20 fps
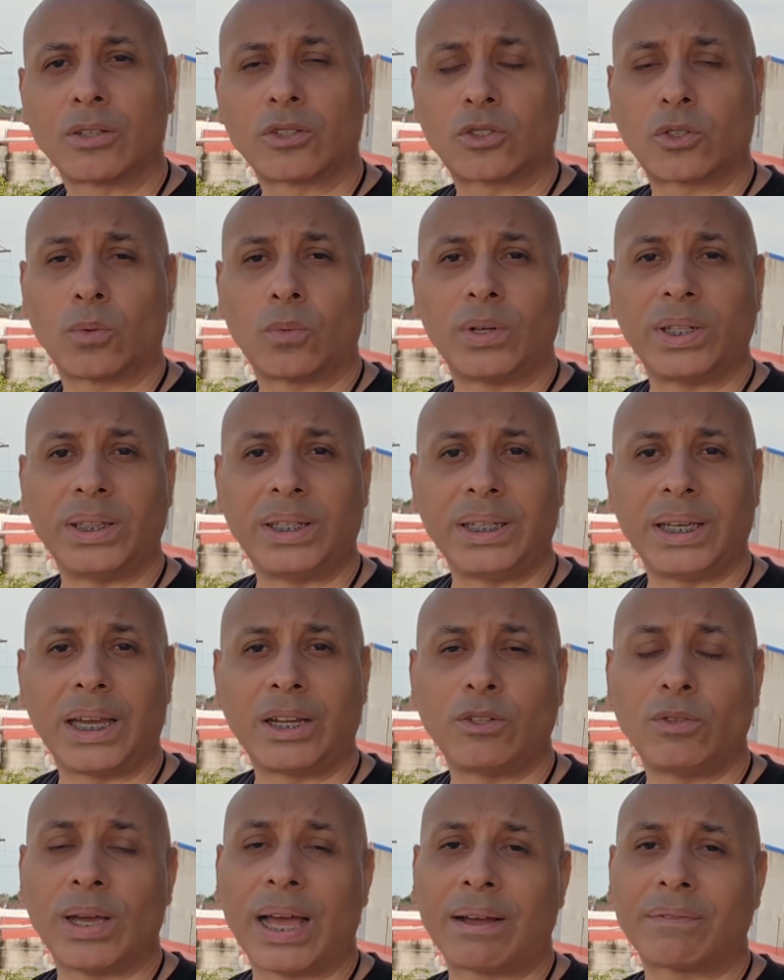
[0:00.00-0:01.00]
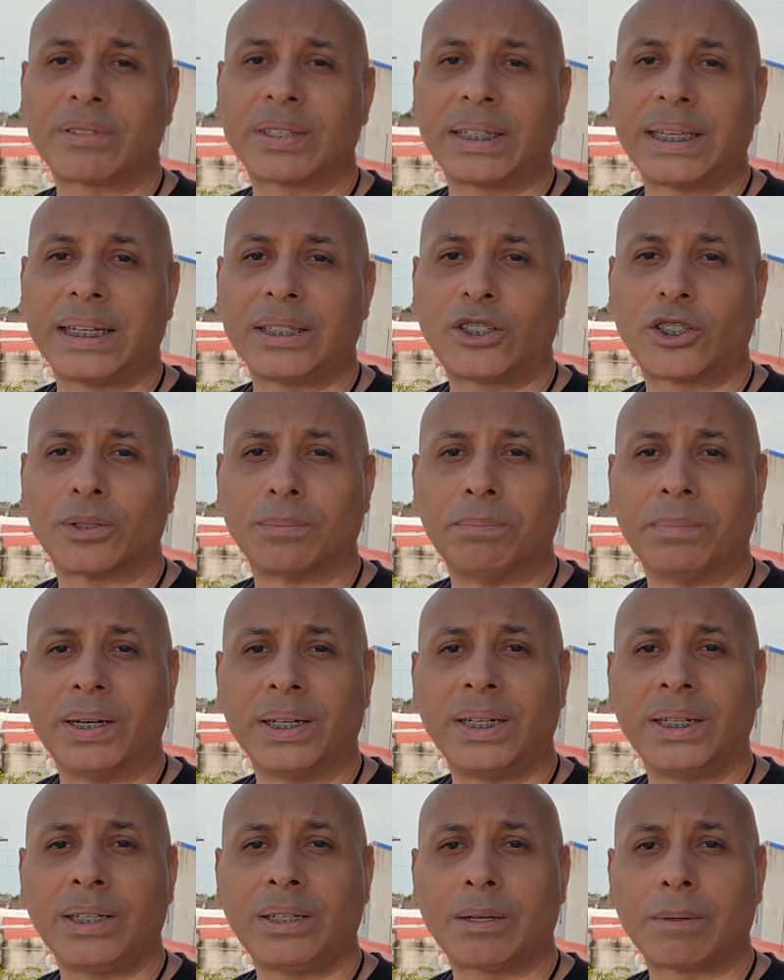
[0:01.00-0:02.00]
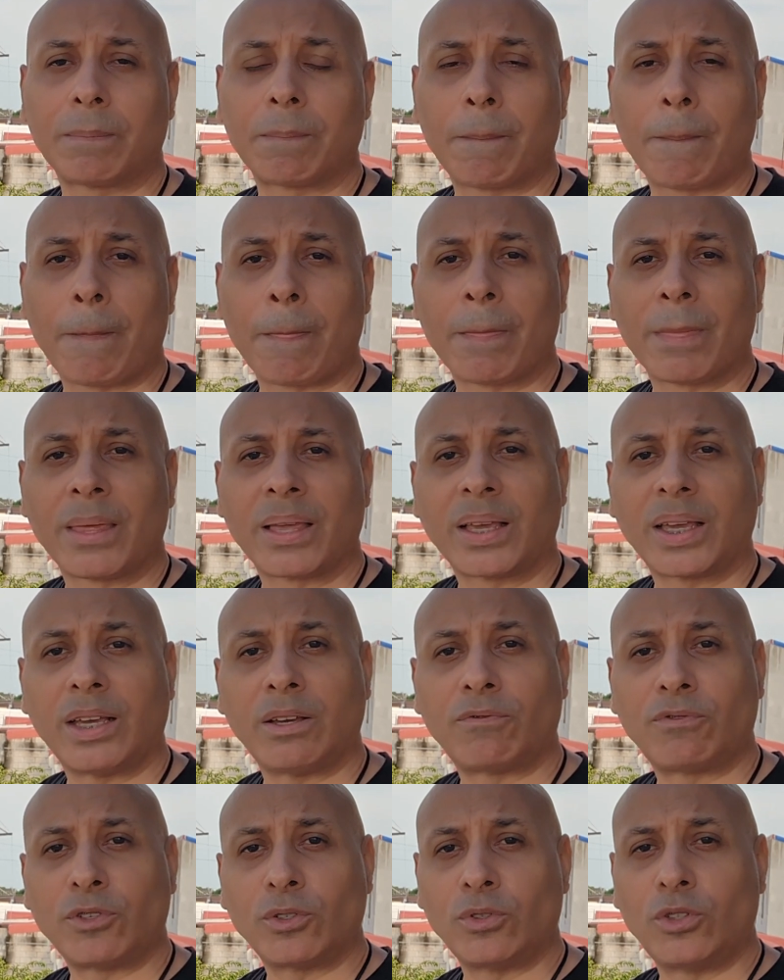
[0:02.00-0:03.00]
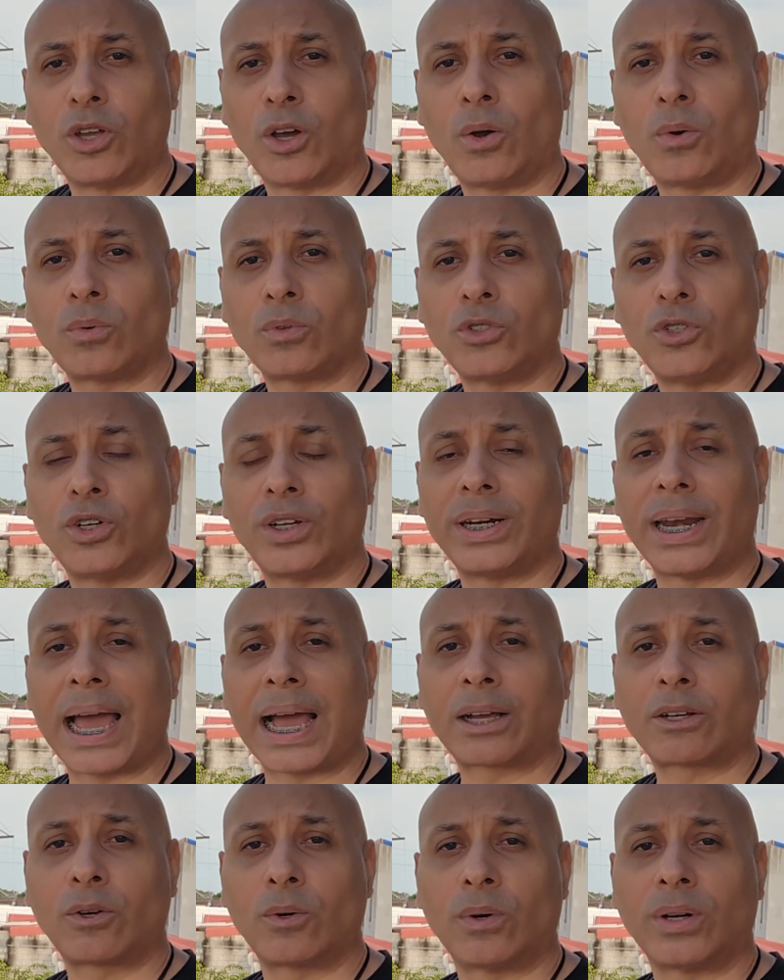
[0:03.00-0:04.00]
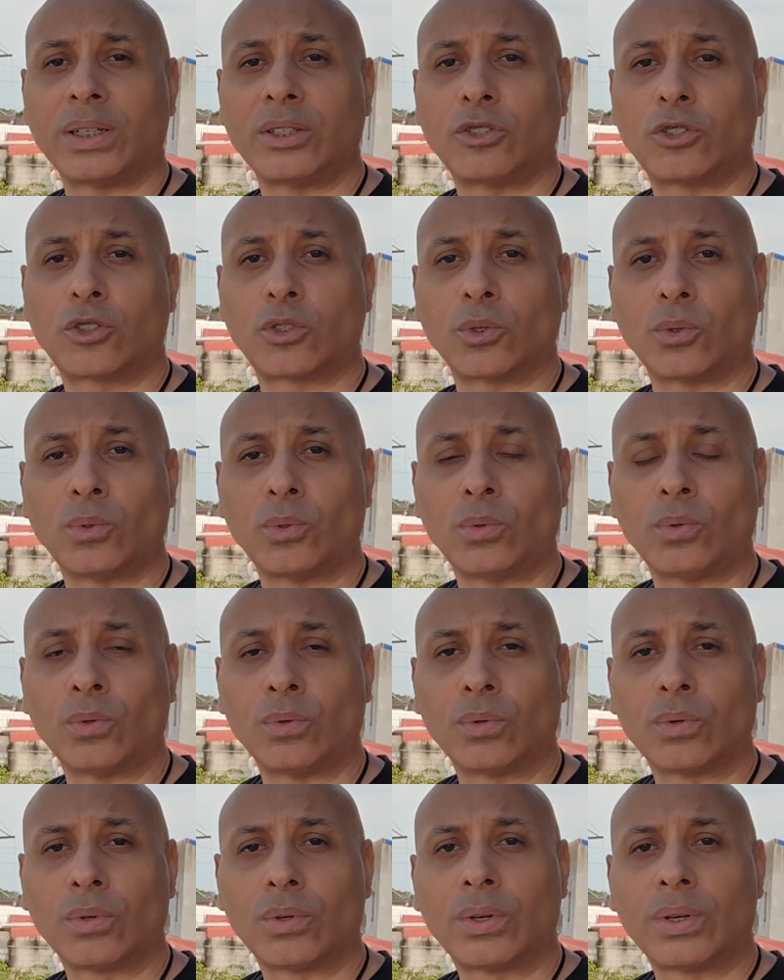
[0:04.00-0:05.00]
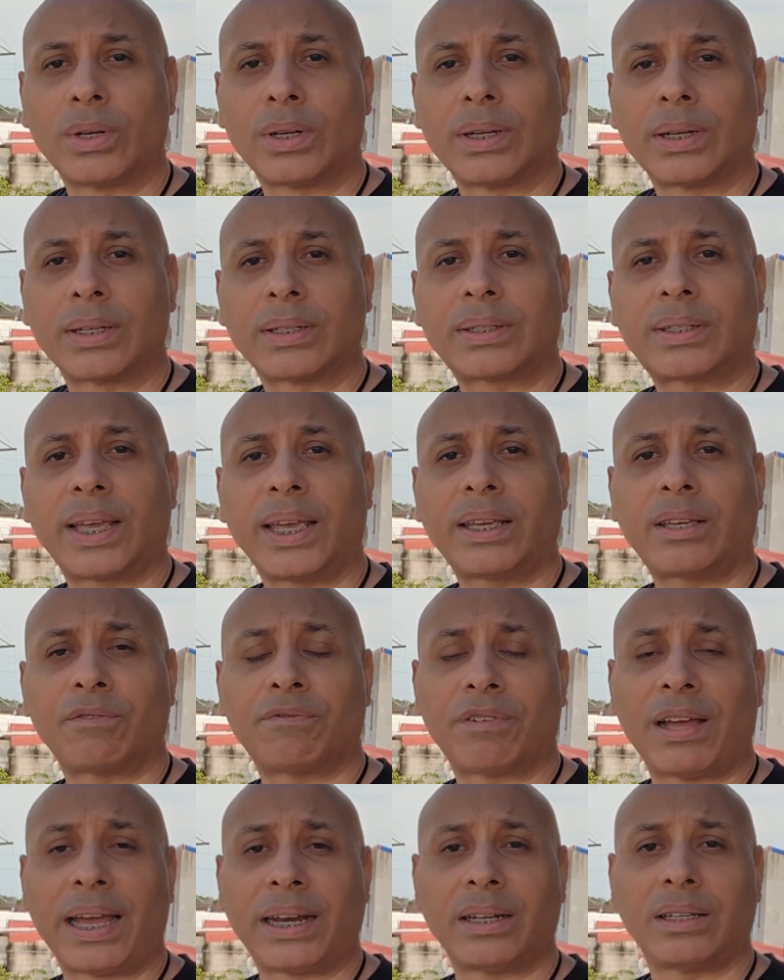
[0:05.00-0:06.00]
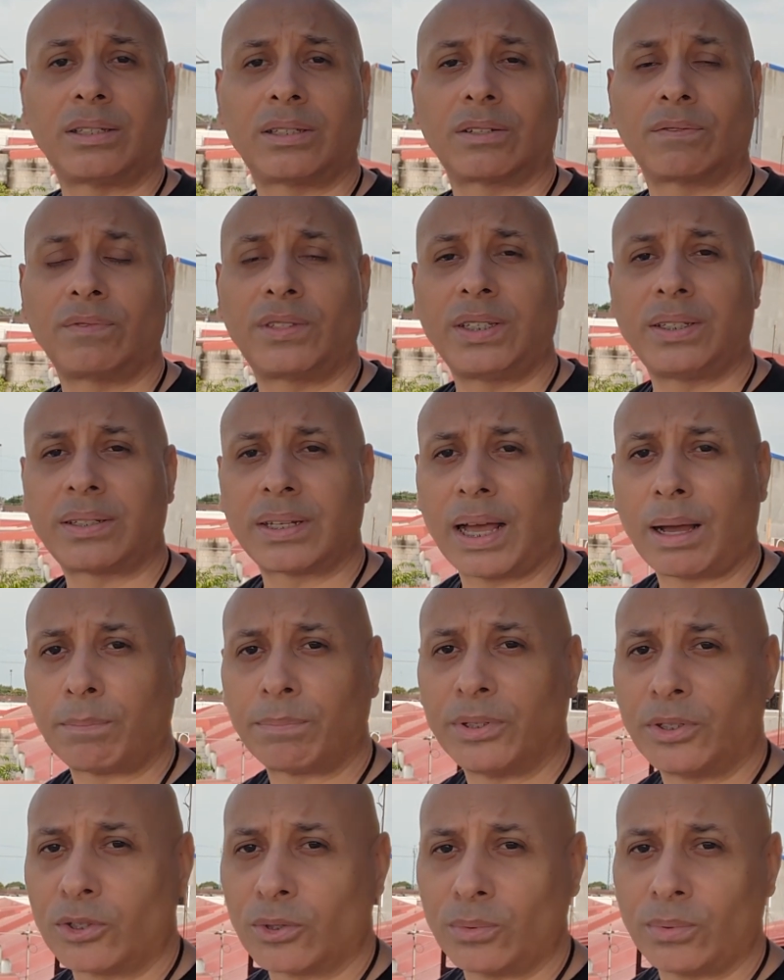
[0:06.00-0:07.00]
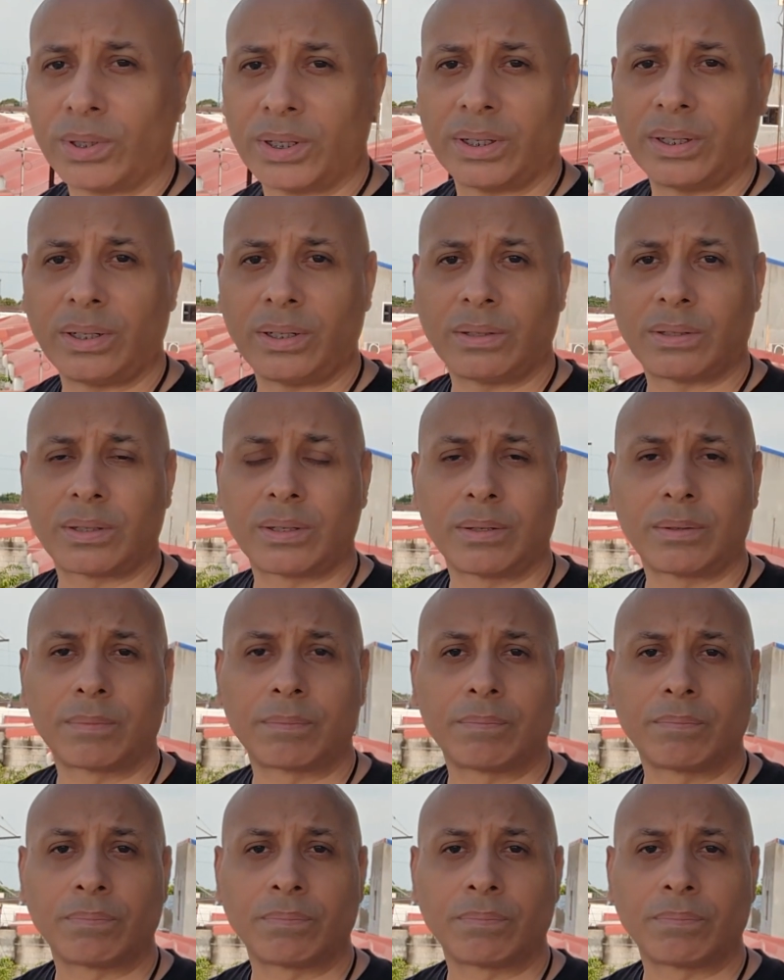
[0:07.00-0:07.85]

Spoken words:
So in the end, you have to get your money. If you don't, you're not going to take advantage of these opportunities.